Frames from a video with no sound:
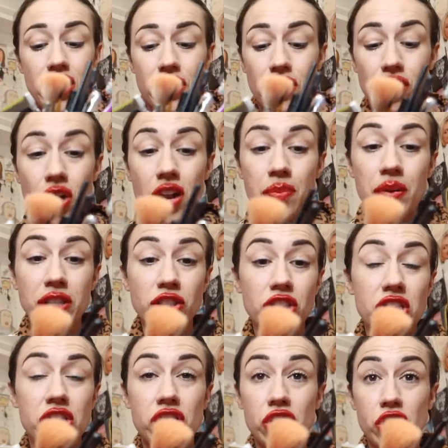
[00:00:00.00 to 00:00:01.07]
There are a lot of
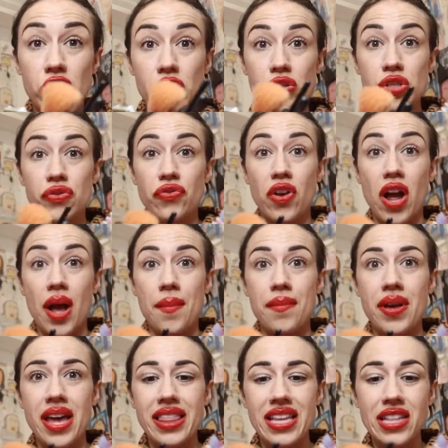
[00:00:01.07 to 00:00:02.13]
brushes to choose from.
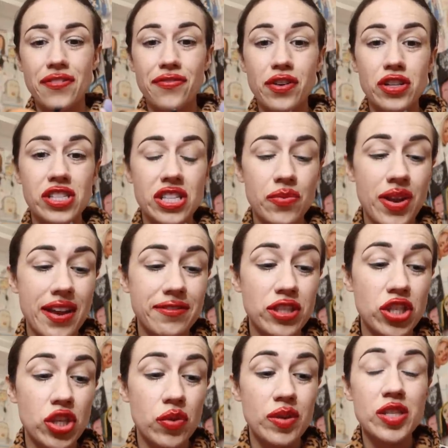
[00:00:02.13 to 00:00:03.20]
I think the first thing we have to do